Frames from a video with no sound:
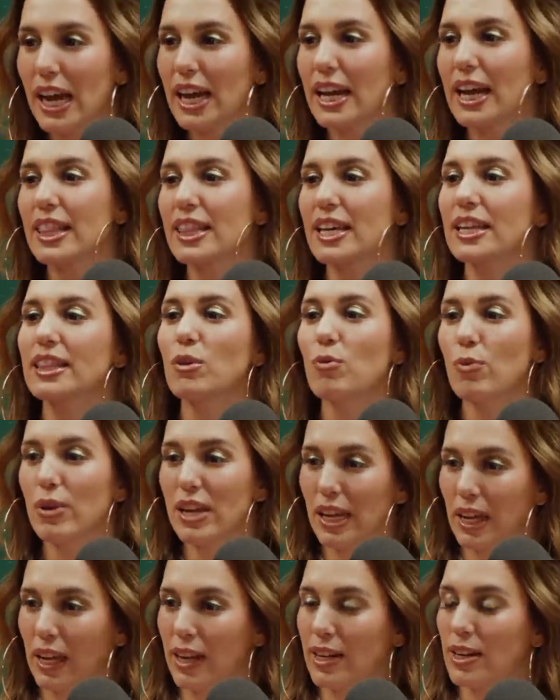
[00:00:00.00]
and I think that
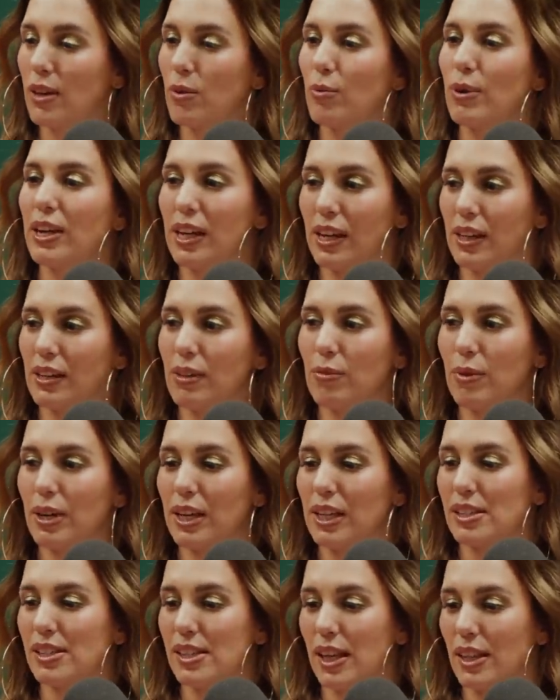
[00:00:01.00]
we can we can
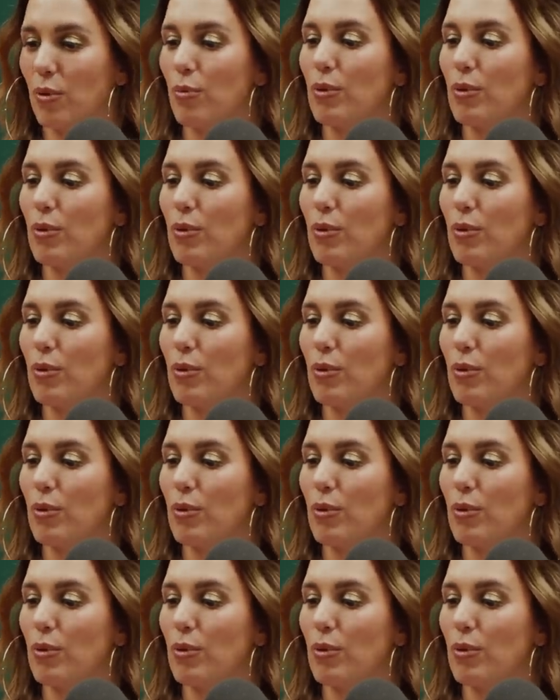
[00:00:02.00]
we can say